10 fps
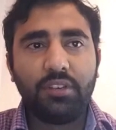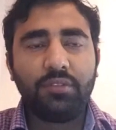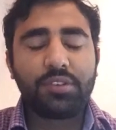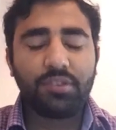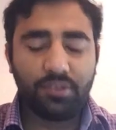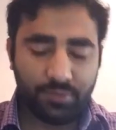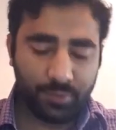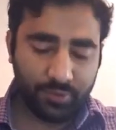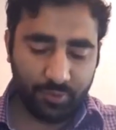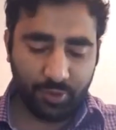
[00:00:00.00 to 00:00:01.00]
for sure
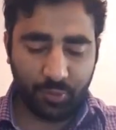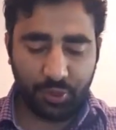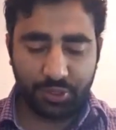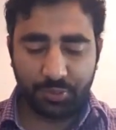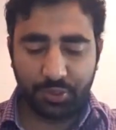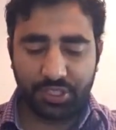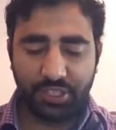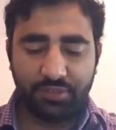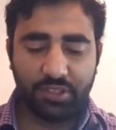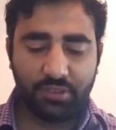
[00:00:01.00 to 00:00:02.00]
for motorsports
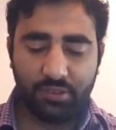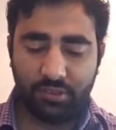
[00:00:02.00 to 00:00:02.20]
event